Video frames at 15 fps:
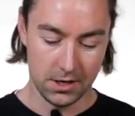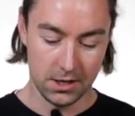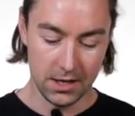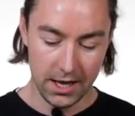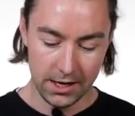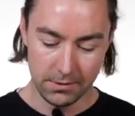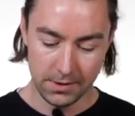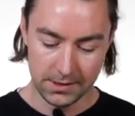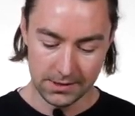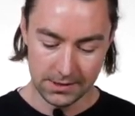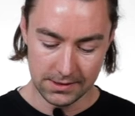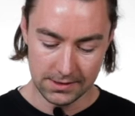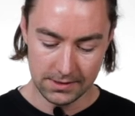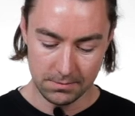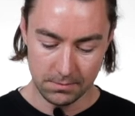a lot of
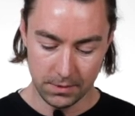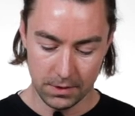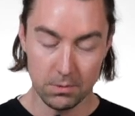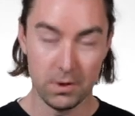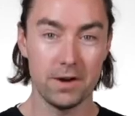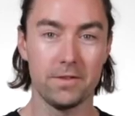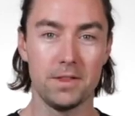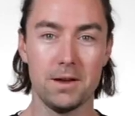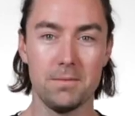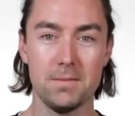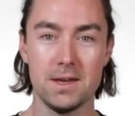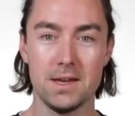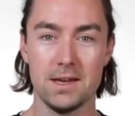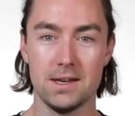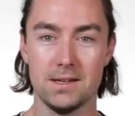reasons, but one of
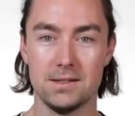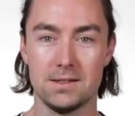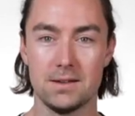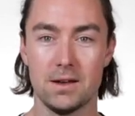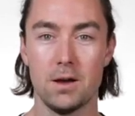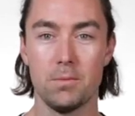them is